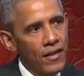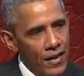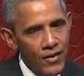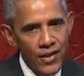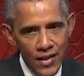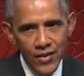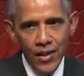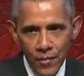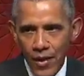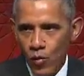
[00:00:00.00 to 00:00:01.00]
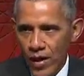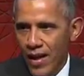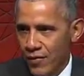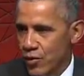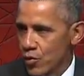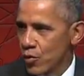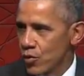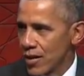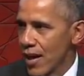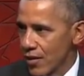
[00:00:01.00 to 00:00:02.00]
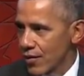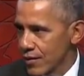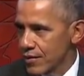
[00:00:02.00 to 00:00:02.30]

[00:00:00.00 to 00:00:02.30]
this is something we have to do together.